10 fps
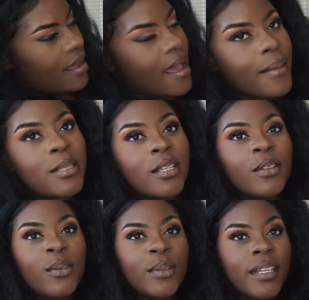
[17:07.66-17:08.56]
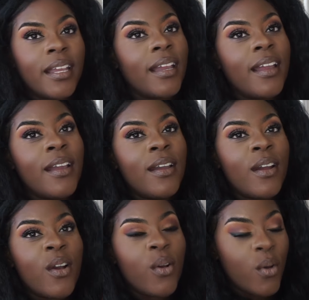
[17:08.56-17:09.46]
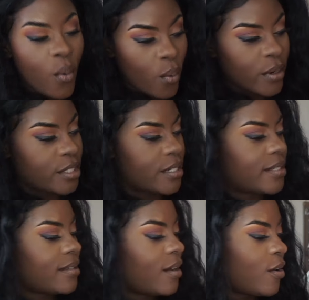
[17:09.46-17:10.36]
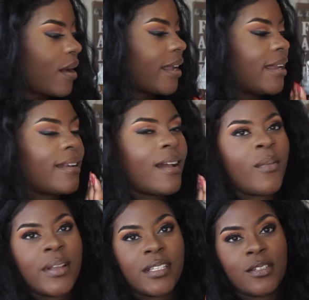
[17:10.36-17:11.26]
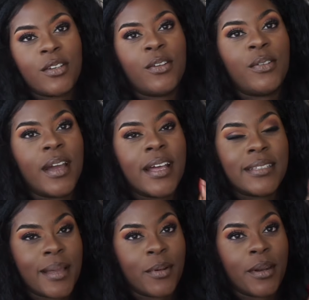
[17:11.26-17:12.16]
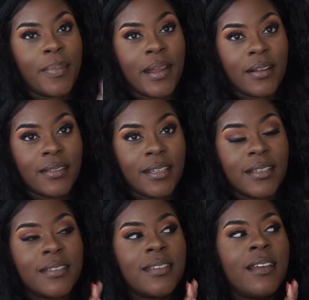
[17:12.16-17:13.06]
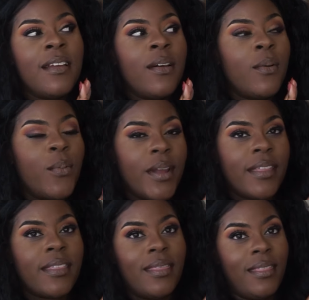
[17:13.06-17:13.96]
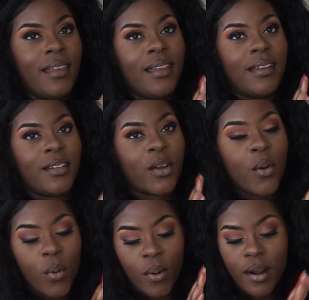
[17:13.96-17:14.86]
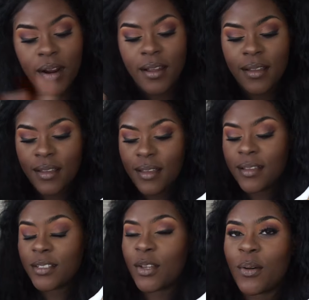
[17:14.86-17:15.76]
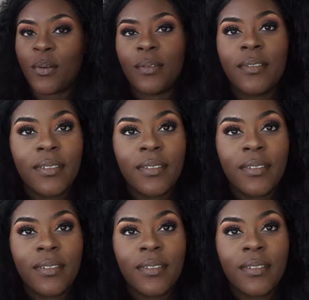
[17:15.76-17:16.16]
Absolutely gorgeous. Oh, I cannot wait to show you guys how I'm gonna pair this with the decor. So